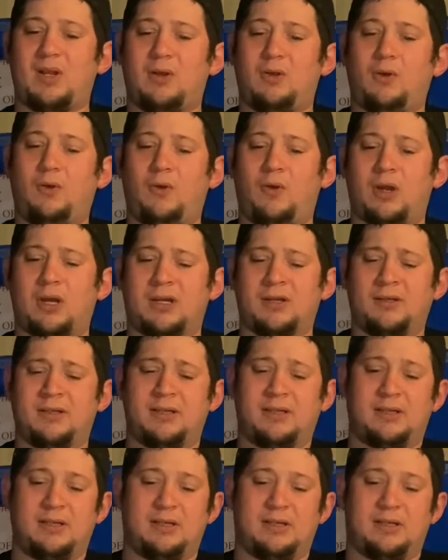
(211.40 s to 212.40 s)
or
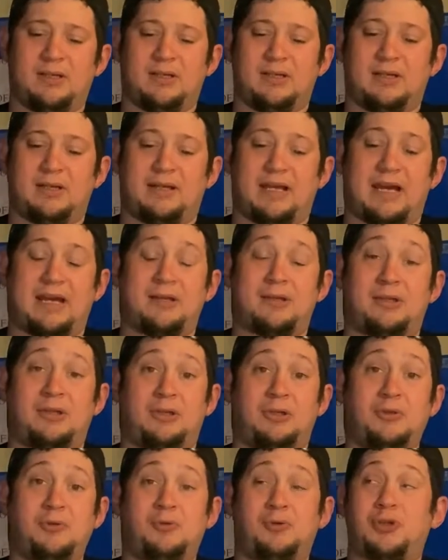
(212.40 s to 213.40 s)
that
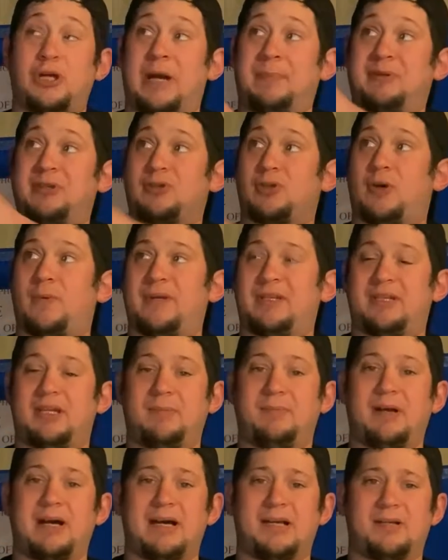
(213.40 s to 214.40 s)
you drop this all the way to the
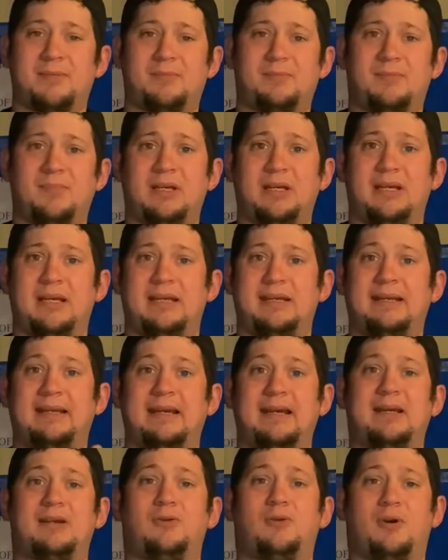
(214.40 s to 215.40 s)
bottom and
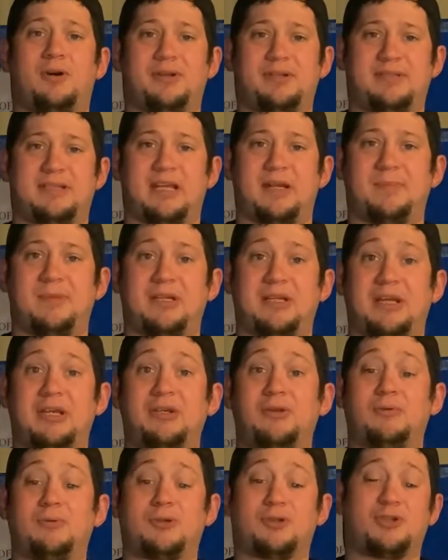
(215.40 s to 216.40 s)
get all the sediment that
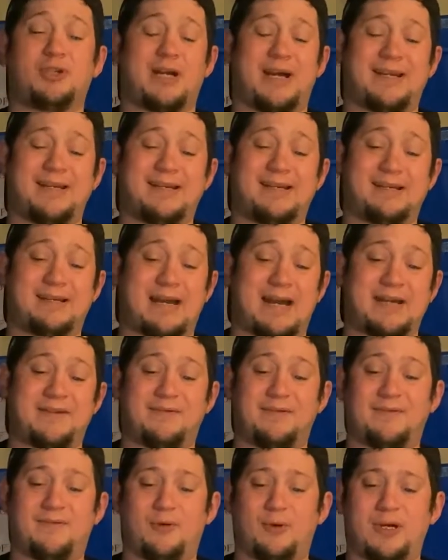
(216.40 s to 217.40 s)
you were trying to kind of
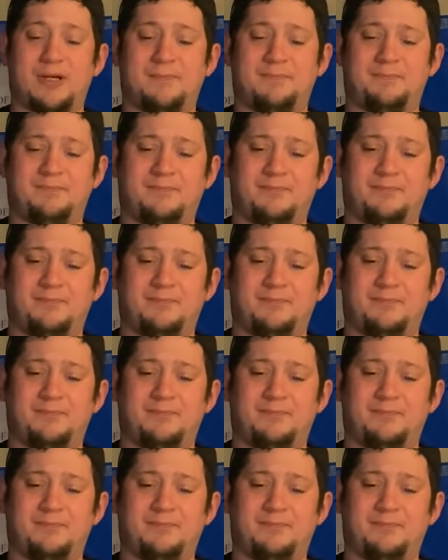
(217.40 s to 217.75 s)
avoid.